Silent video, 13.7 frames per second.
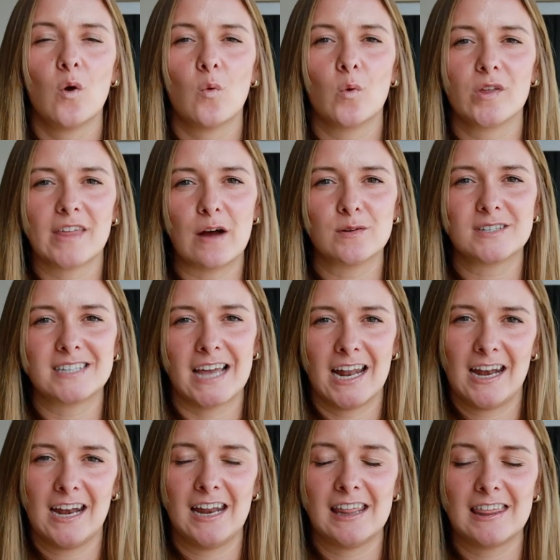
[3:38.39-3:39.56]
without
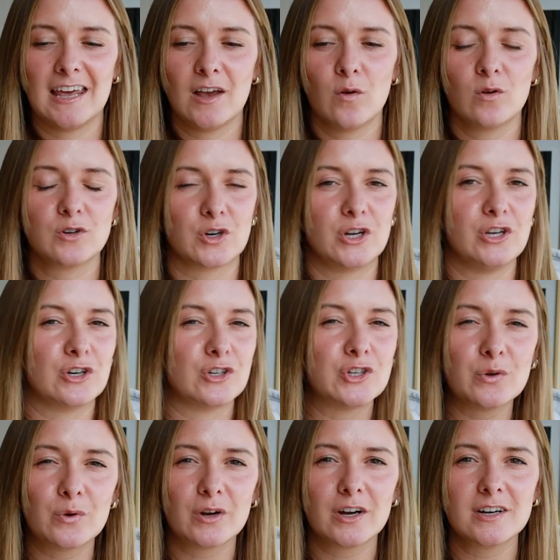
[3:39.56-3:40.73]
saying anything during your
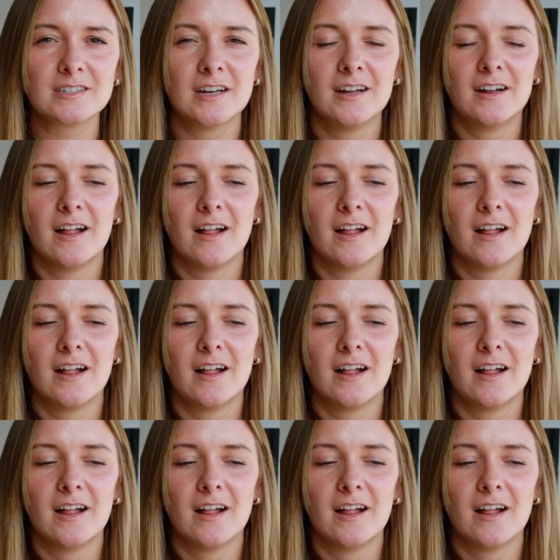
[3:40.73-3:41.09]
tours.